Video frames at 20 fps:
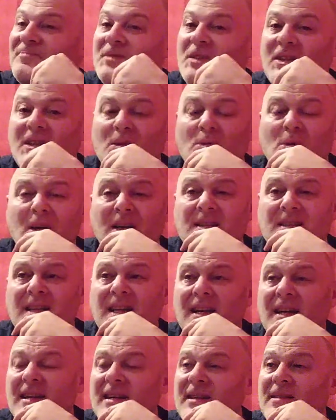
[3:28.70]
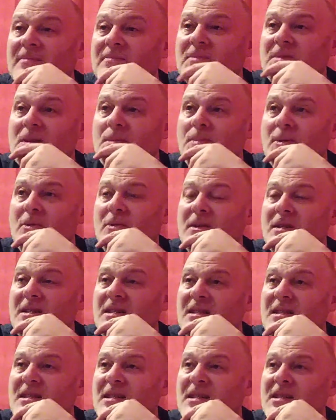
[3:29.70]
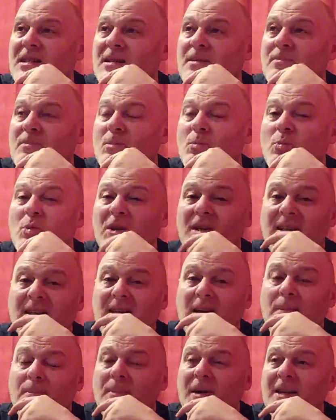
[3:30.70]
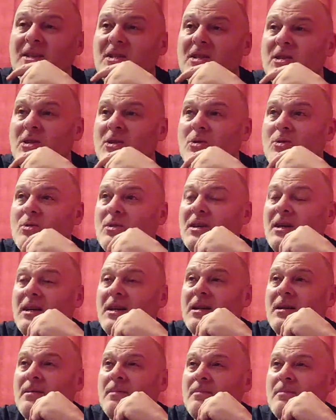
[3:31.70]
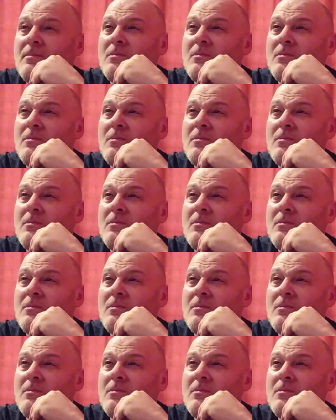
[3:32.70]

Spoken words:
You know what? I doubt it, to be honest. Will he come back to the UK?